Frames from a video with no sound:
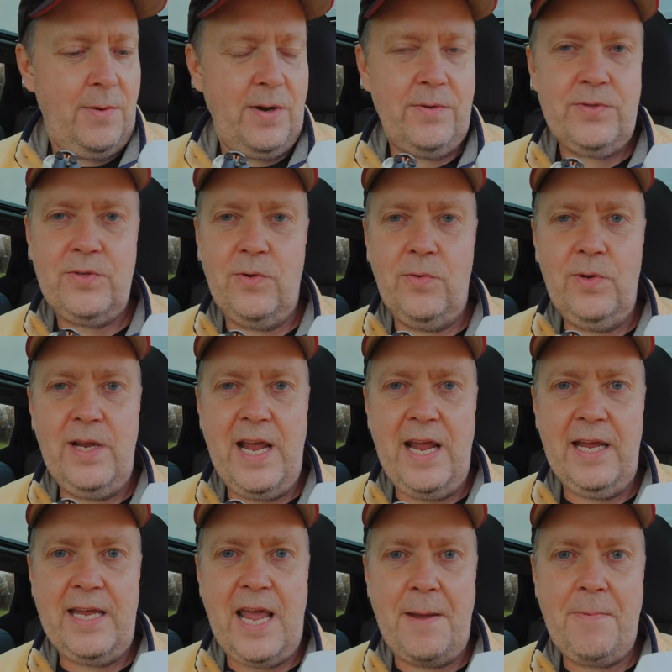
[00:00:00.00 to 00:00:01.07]
I was
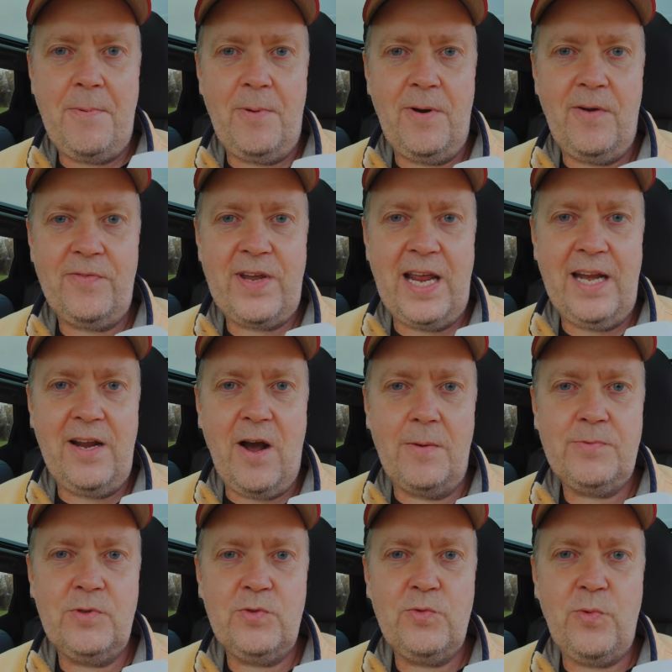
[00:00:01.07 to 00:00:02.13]
only capable of getting
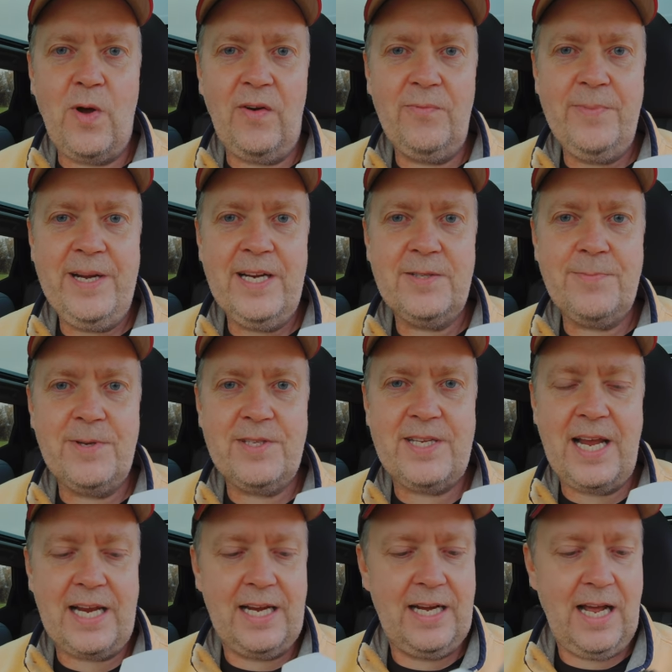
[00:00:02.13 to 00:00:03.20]
up to 12 meters per
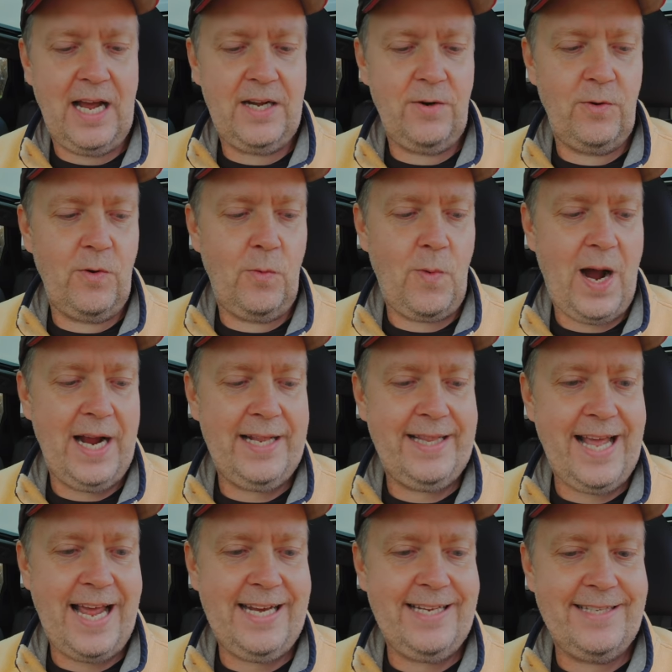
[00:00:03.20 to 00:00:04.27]
second. I don't know why
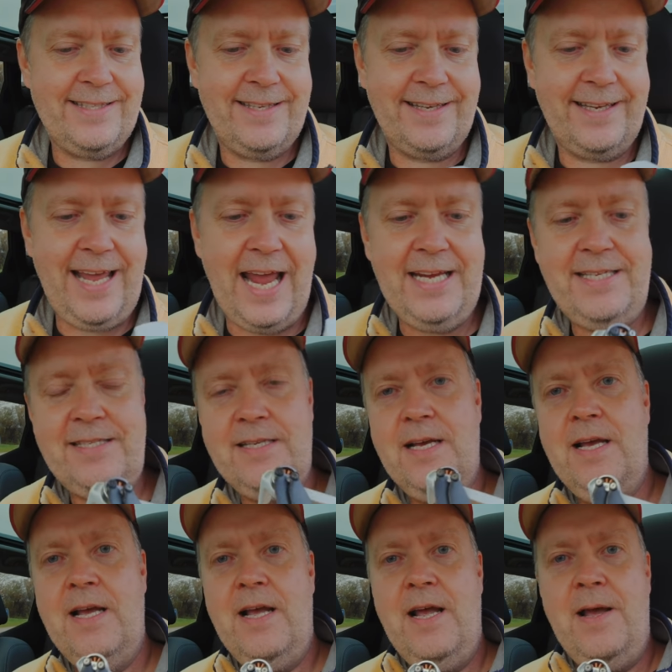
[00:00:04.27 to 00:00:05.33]
that is the case,
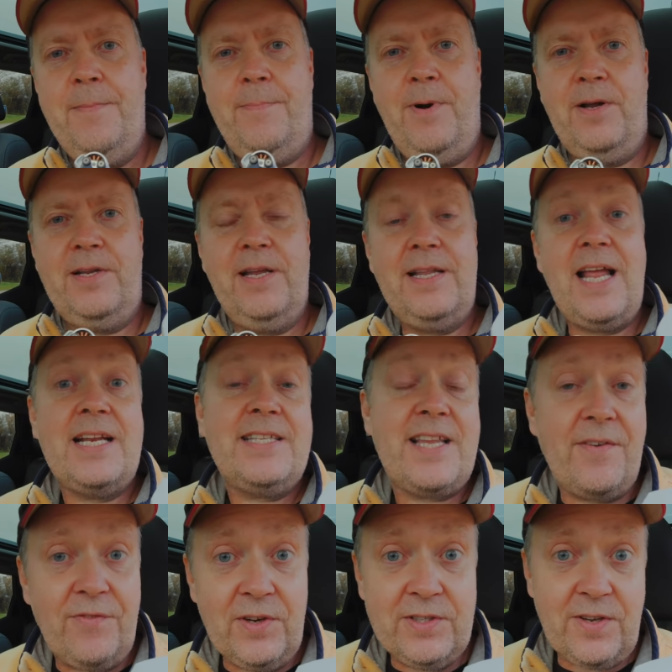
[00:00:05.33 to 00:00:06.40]
but that's
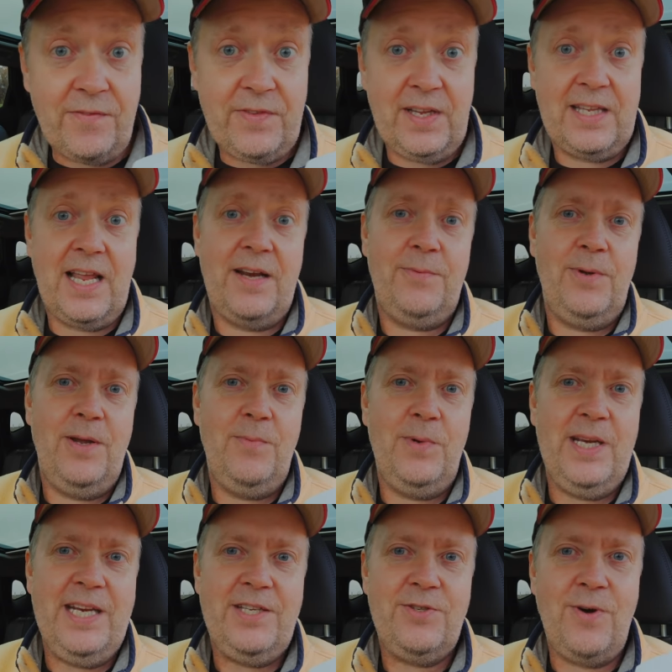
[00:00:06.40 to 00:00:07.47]
definitely something that
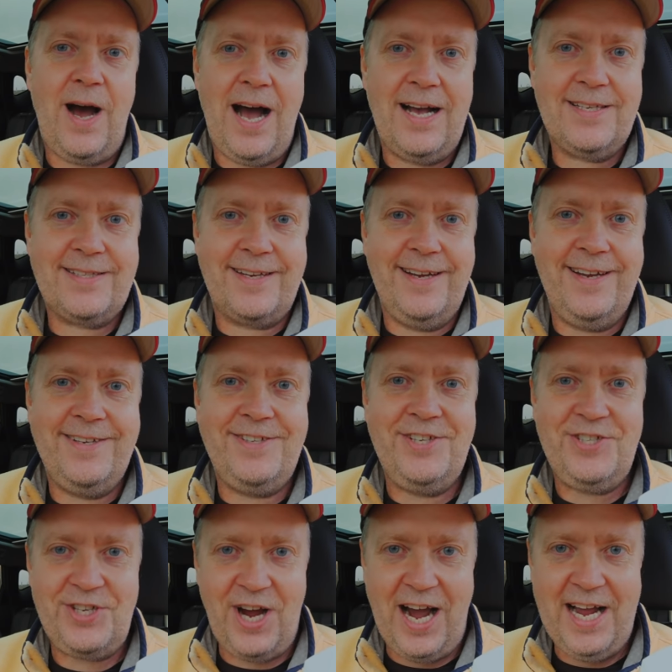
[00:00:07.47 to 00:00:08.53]
we need to ask
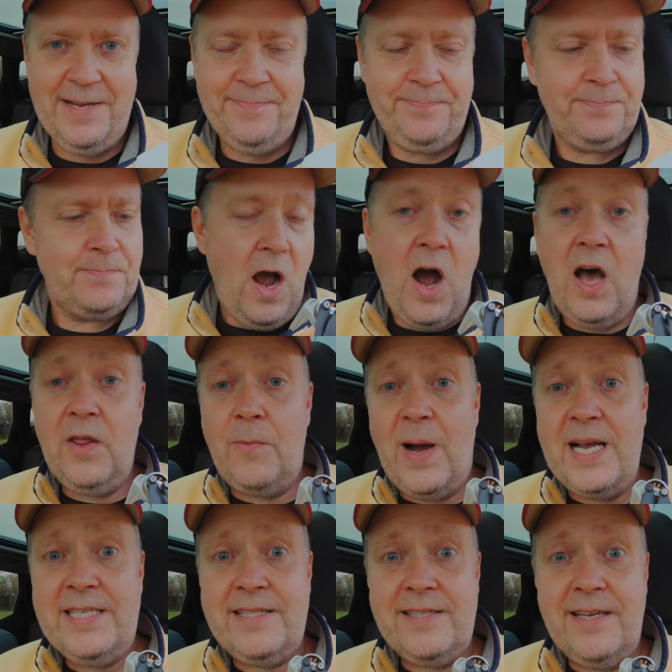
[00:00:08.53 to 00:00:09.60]
DJI.
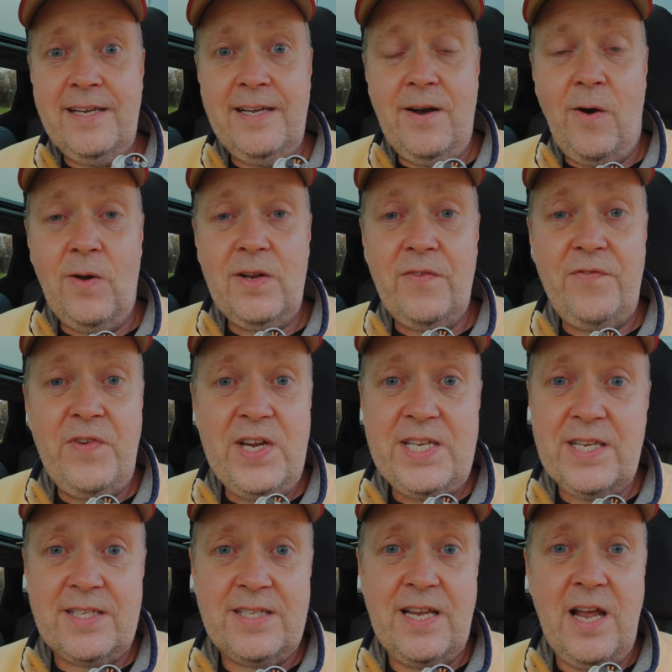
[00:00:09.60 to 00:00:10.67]
Otherwise, uh, all the
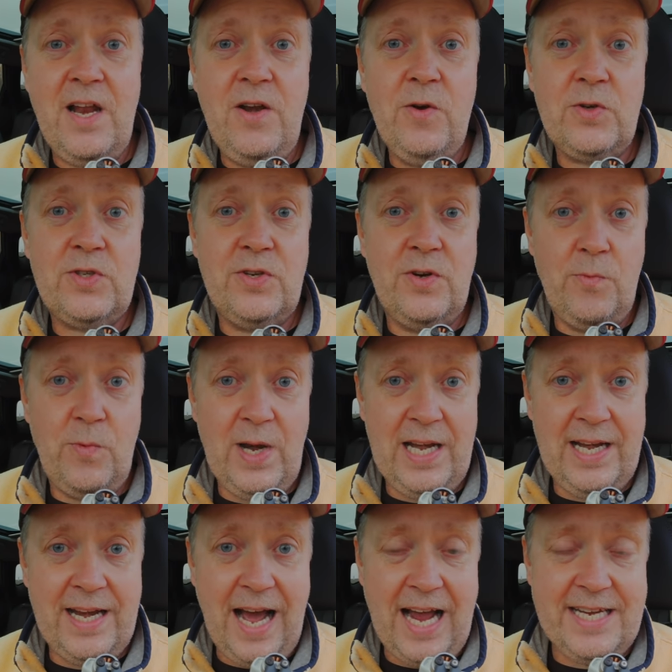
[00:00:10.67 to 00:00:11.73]
features uh, looks
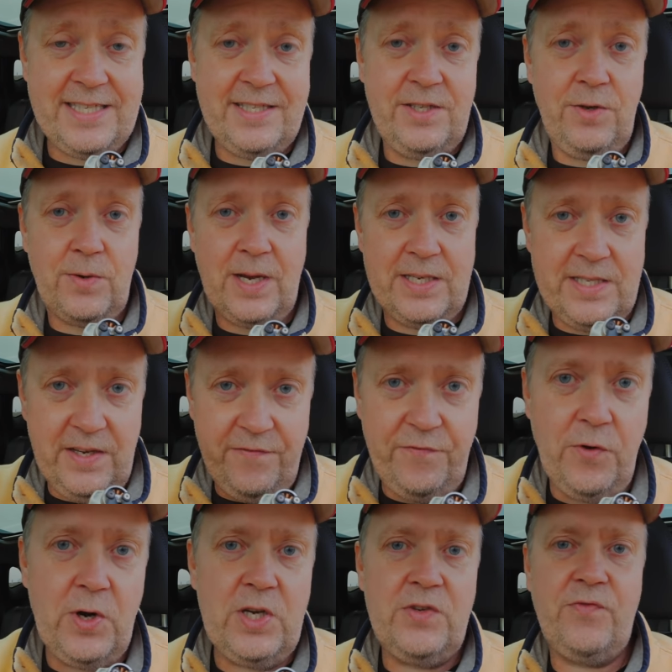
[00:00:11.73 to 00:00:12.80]
really nice. You can see
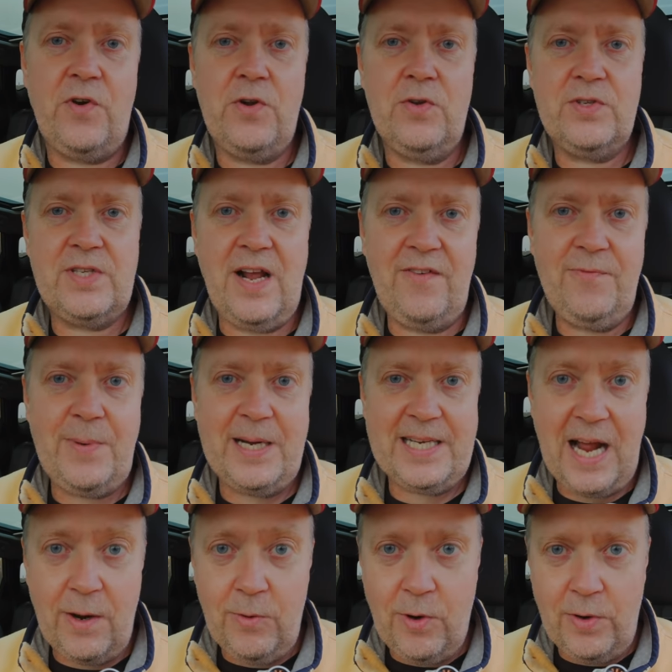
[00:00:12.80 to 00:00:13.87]
footage for yourself by
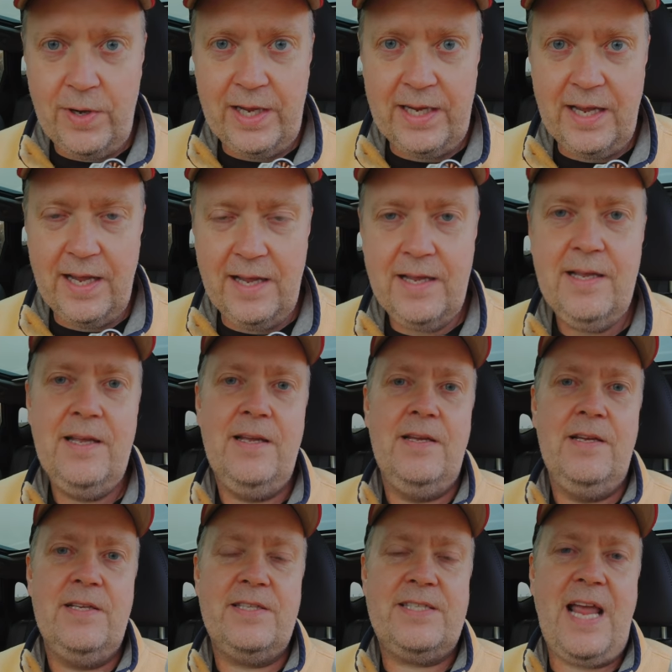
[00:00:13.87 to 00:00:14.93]
downloading uh,
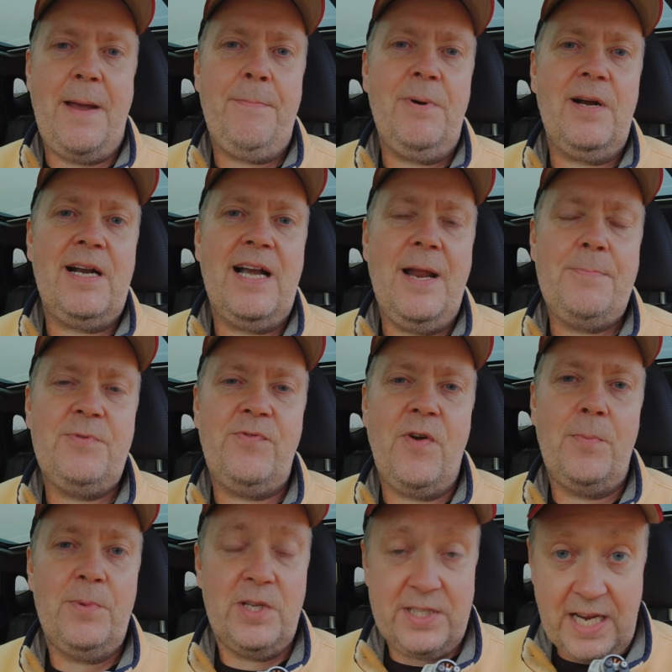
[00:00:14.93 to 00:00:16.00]
sample clips
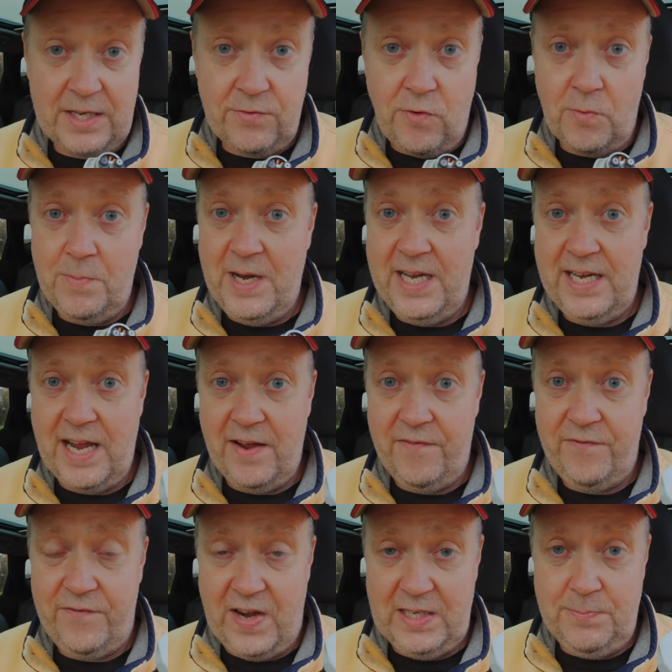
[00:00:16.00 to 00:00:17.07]
from the Tech Drone Media
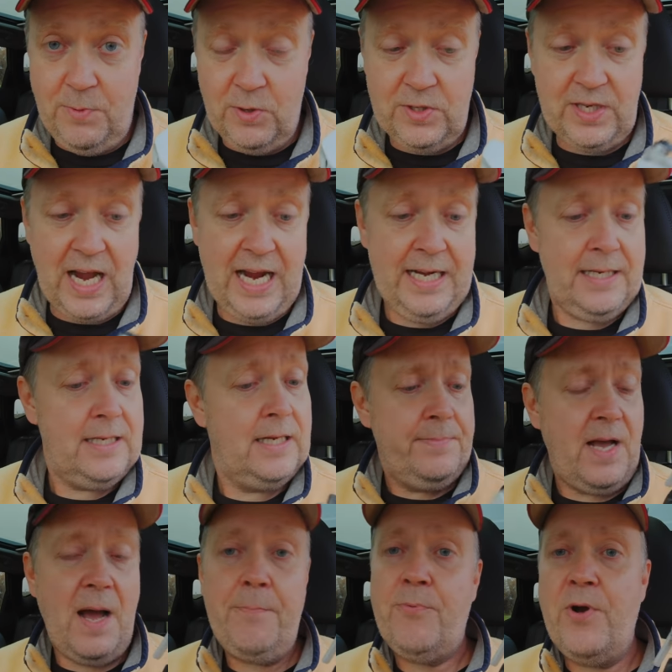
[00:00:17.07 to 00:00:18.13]
Facebook site.
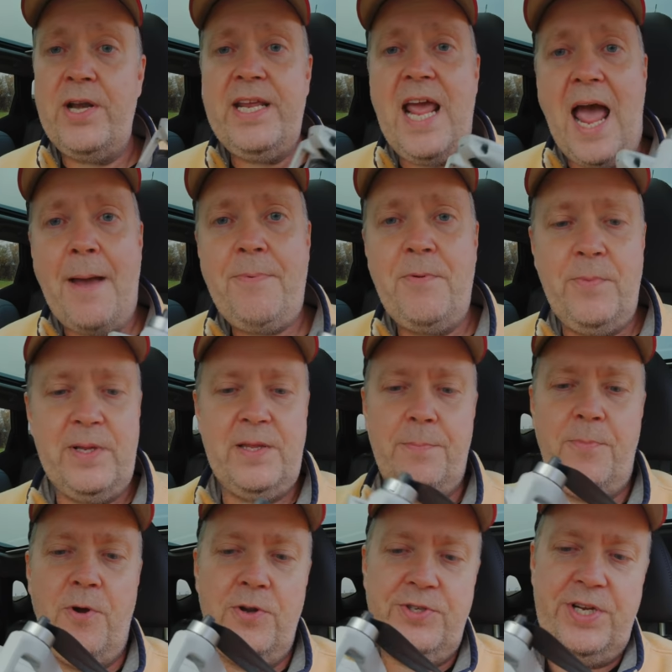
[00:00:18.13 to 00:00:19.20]
I'm pretty happy with the
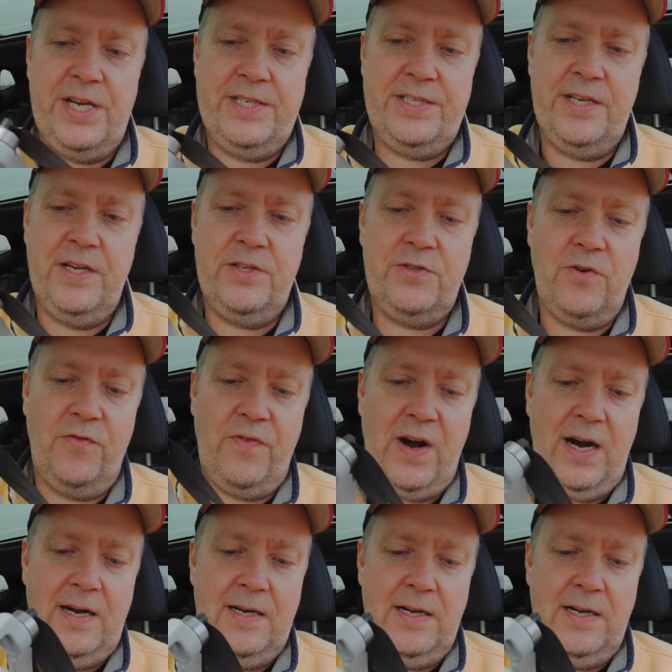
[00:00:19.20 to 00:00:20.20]
purchase uh, so far.